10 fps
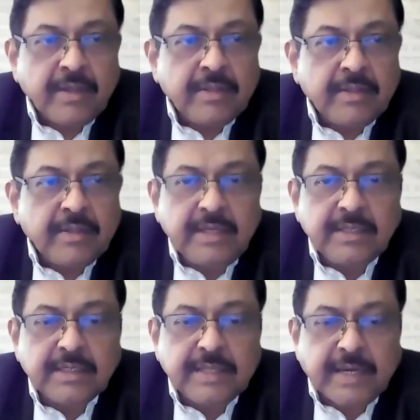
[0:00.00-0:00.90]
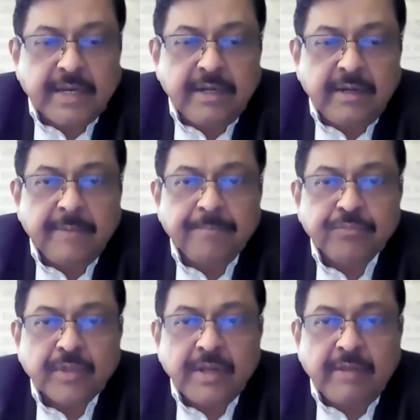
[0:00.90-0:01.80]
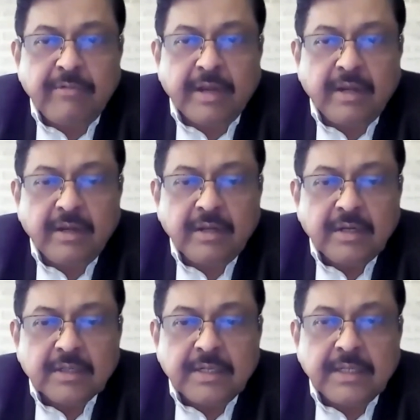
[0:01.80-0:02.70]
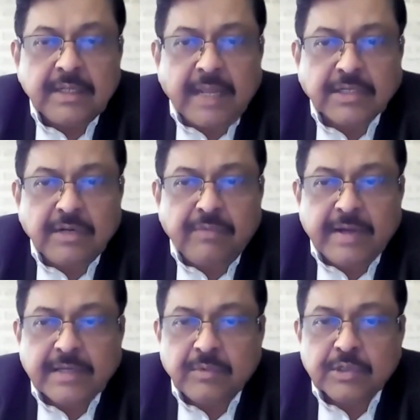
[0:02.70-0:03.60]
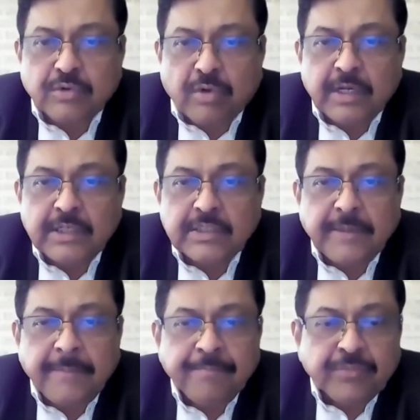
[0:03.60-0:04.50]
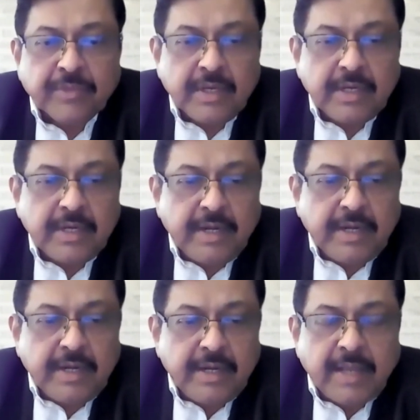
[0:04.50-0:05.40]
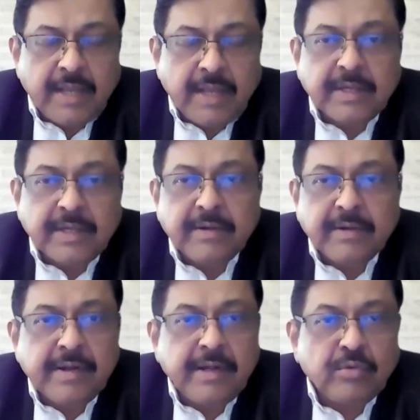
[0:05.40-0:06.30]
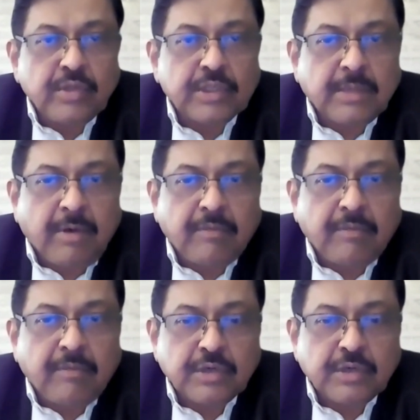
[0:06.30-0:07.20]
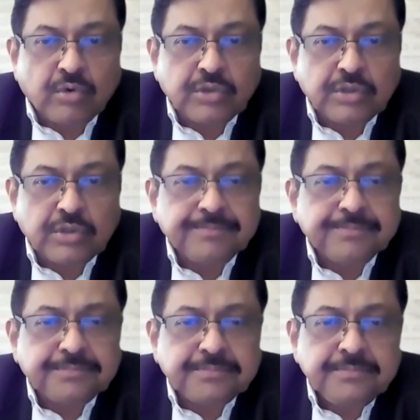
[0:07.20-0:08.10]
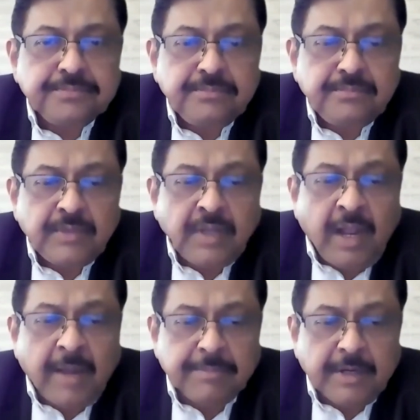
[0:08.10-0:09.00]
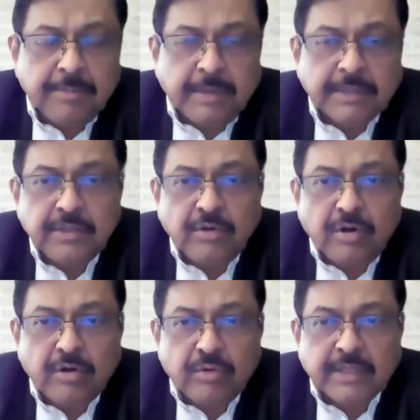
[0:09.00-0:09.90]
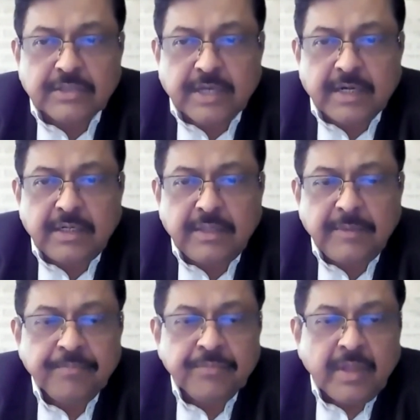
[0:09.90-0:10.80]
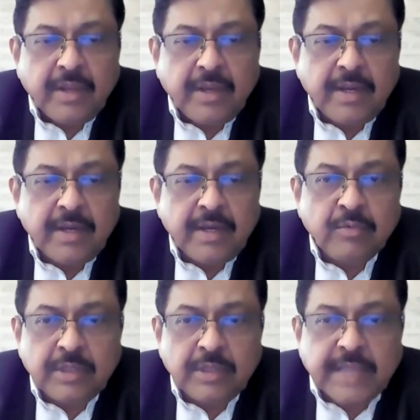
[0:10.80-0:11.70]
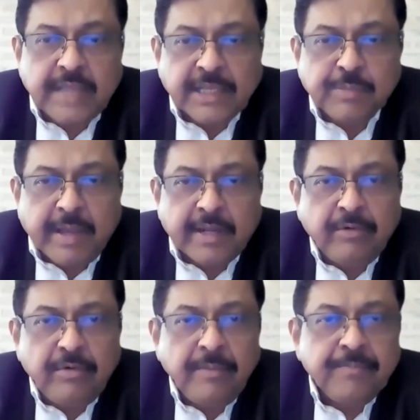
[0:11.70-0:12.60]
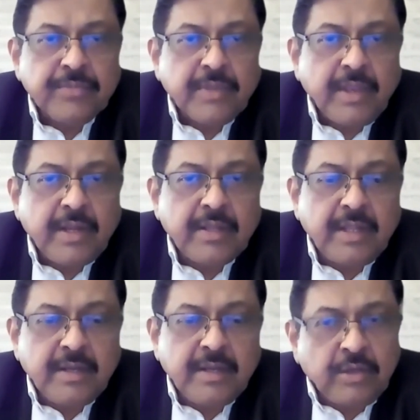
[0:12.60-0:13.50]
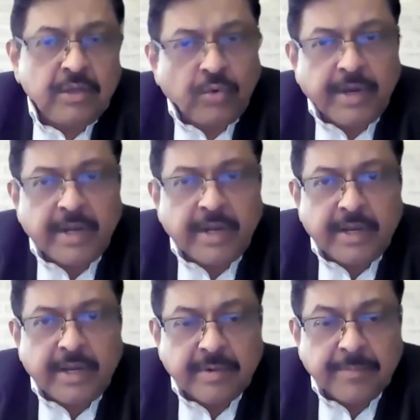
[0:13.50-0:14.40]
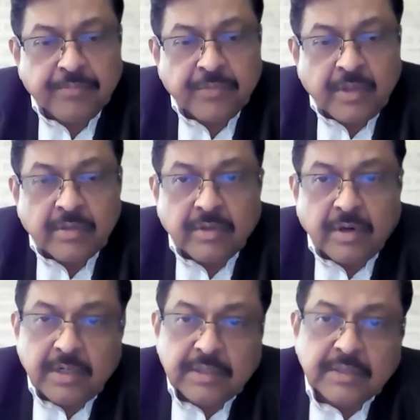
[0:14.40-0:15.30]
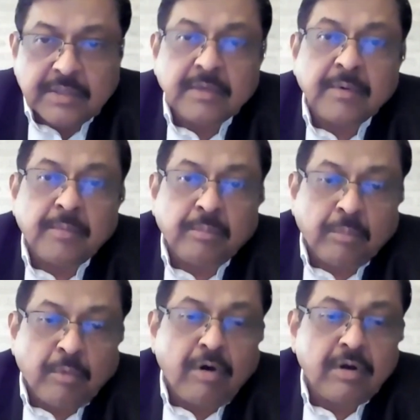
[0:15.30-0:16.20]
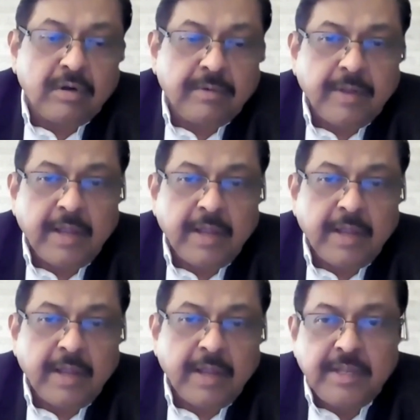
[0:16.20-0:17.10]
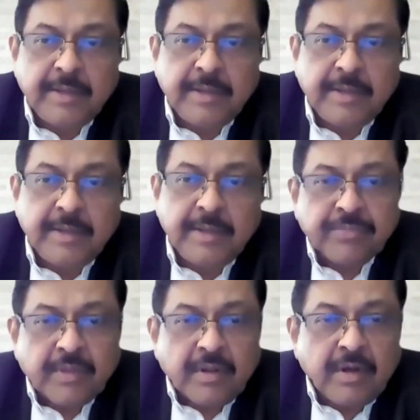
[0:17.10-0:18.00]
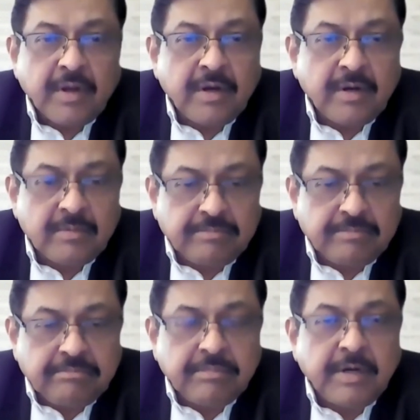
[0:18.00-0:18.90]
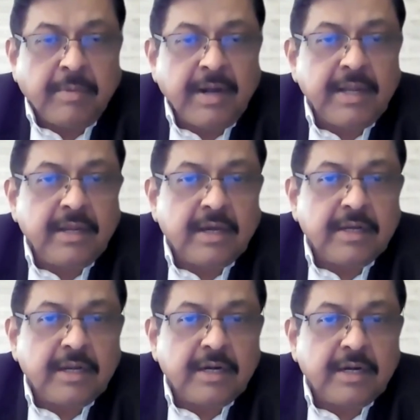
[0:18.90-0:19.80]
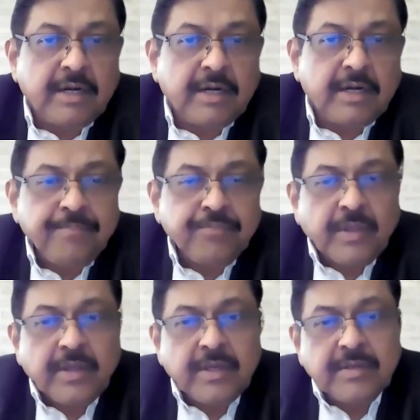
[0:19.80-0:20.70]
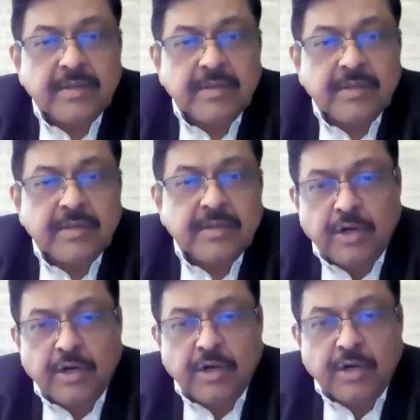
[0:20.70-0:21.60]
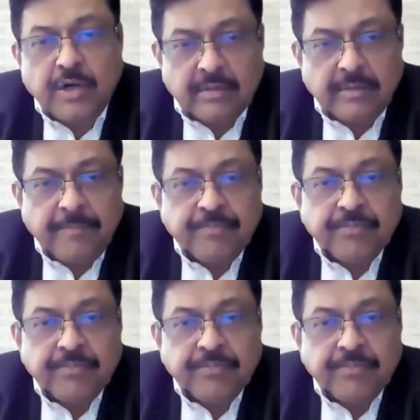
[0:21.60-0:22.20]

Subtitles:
Then there is a second level, that is National Fire Service College. It has a direct entry to the sub-officer course after passing your 12th standard and with the science background, and then you get the entry. Third is the more, the demanding career today is that after 12th,